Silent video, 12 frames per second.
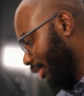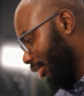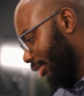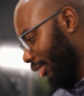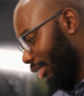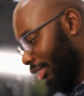
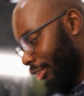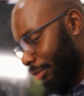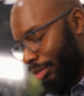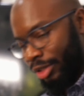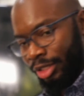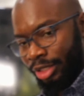center
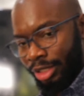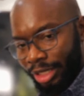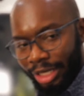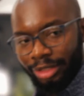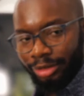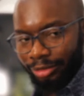
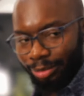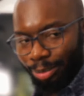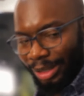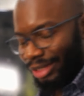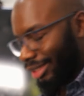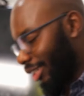and
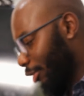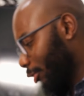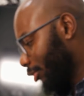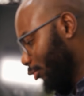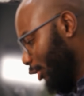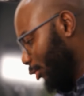pass
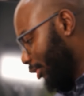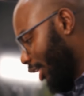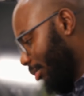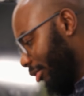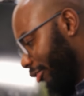across real-time